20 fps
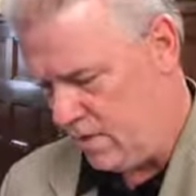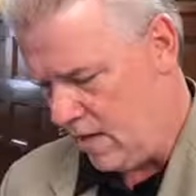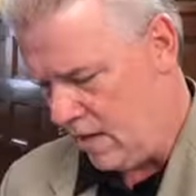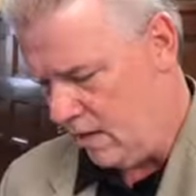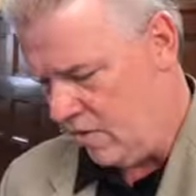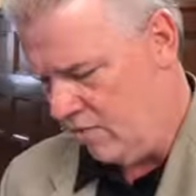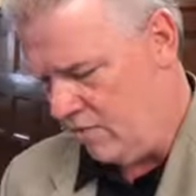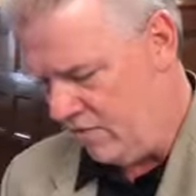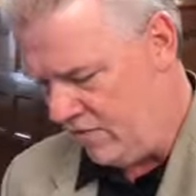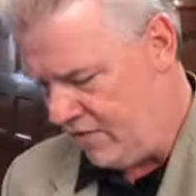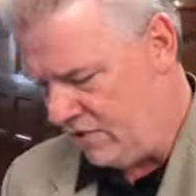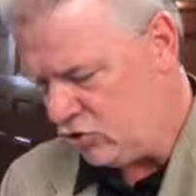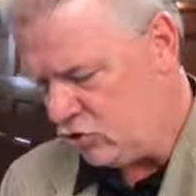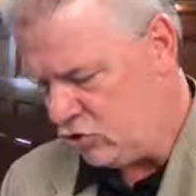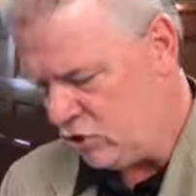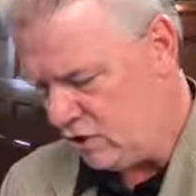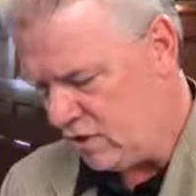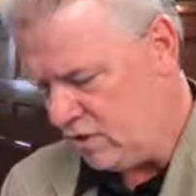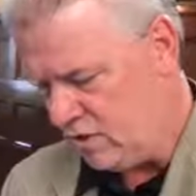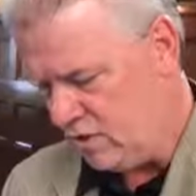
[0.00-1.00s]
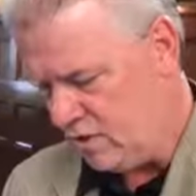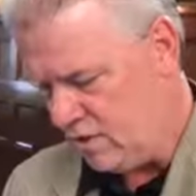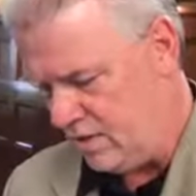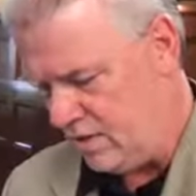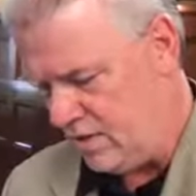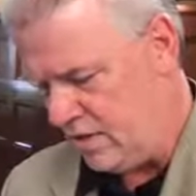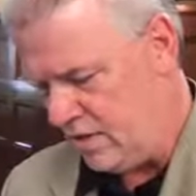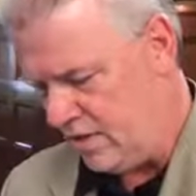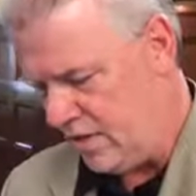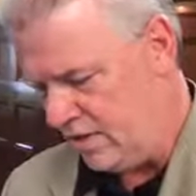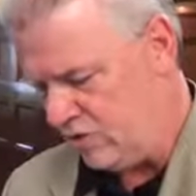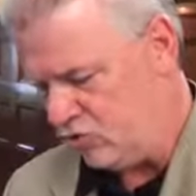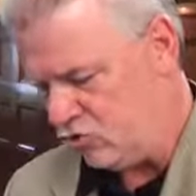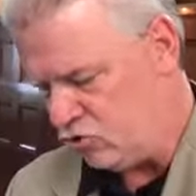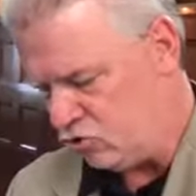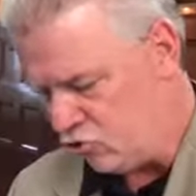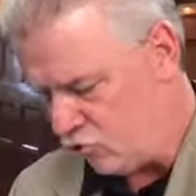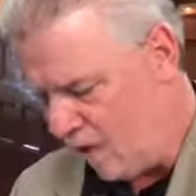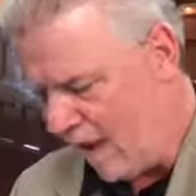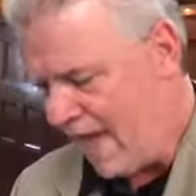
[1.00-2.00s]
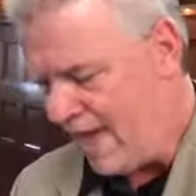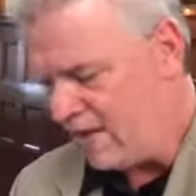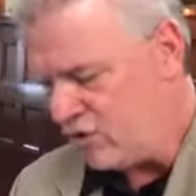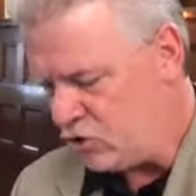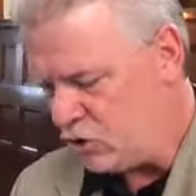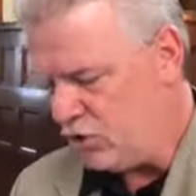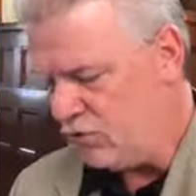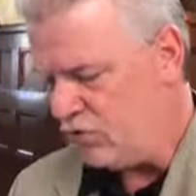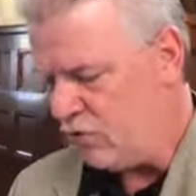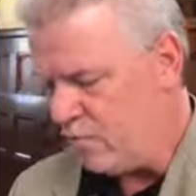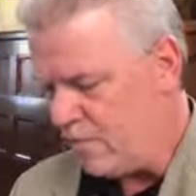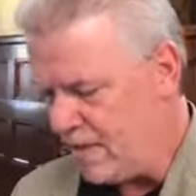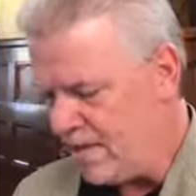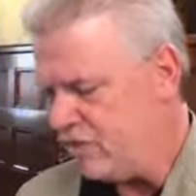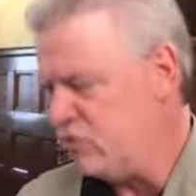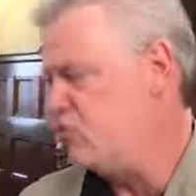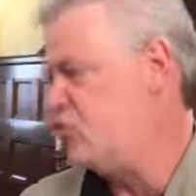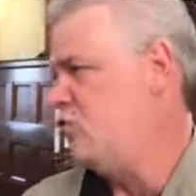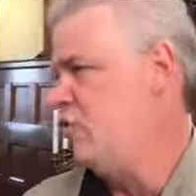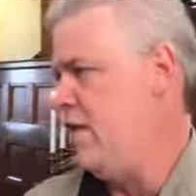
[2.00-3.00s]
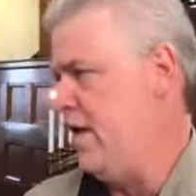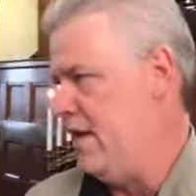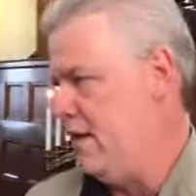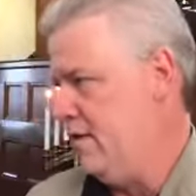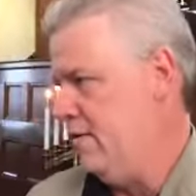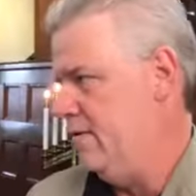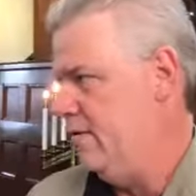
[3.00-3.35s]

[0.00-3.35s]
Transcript: our vision, and strategy for ministry